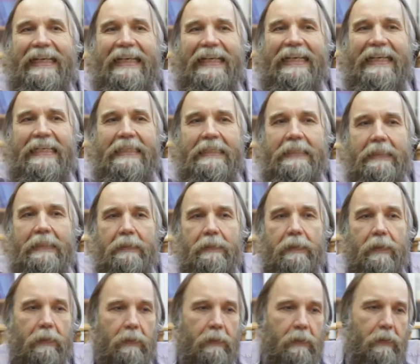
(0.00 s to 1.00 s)

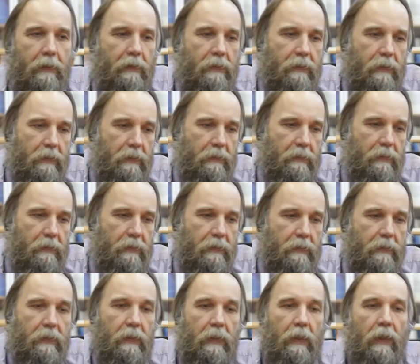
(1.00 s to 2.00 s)

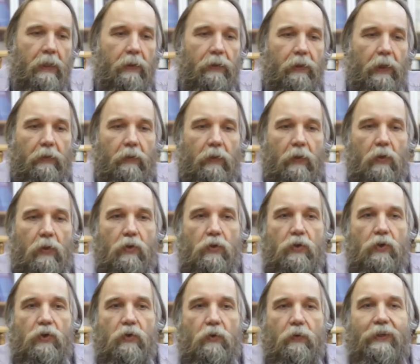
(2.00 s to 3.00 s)
instances that
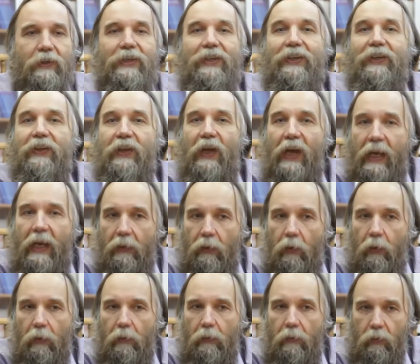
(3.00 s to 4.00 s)
should
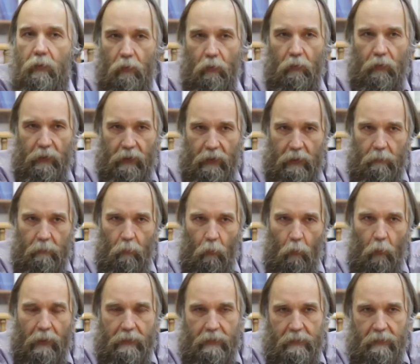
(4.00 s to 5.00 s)
dictate to him
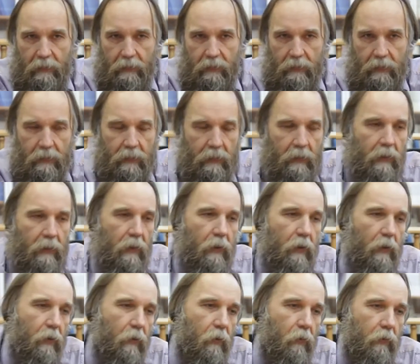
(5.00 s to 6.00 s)
what is
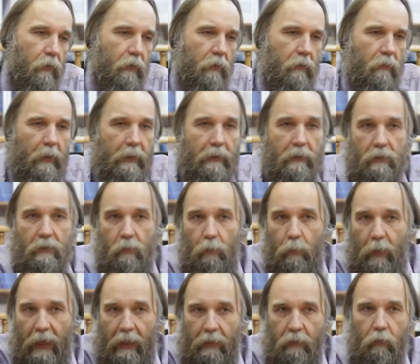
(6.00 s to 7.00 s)
good or what is
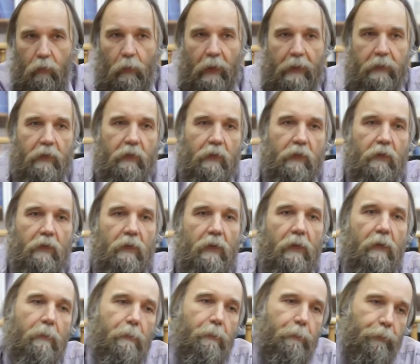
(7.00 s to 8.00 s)
bad, what is
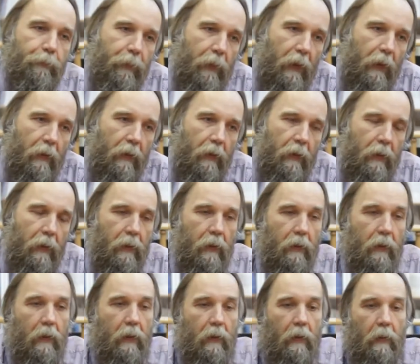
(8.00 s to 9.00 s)

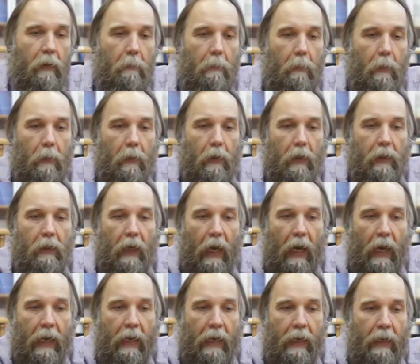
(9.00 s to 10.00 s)

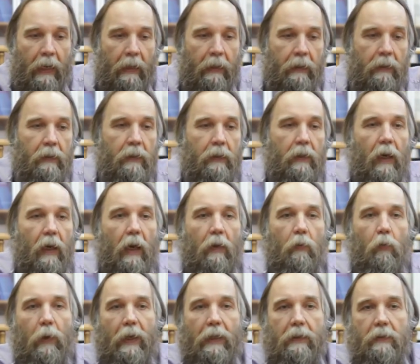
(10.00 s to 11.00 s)
higher
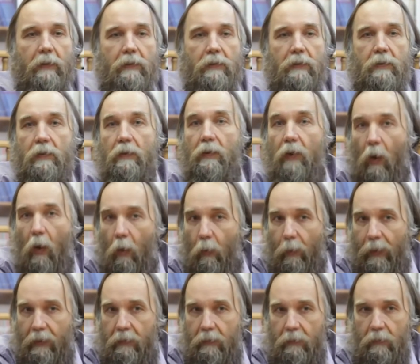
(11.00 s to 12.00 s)
and what is
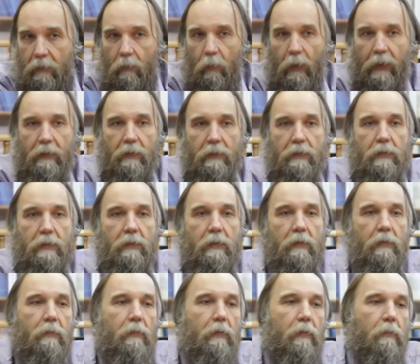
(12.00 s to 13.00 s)
lower, what is
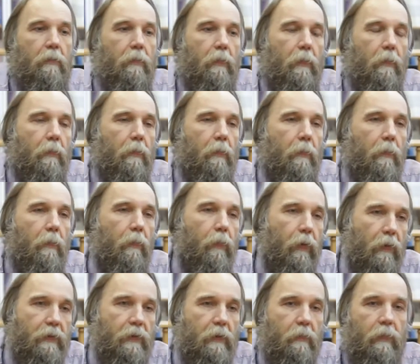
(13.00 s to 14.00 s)

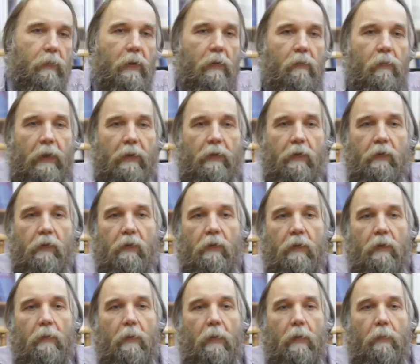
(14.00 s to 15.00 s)
possible, what is
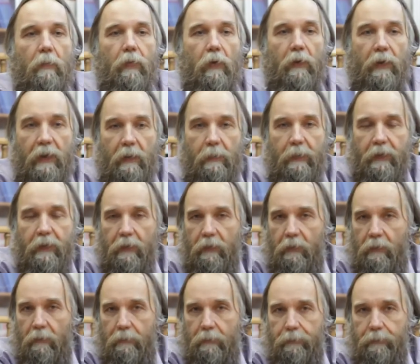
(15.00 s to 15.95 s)
prohibited,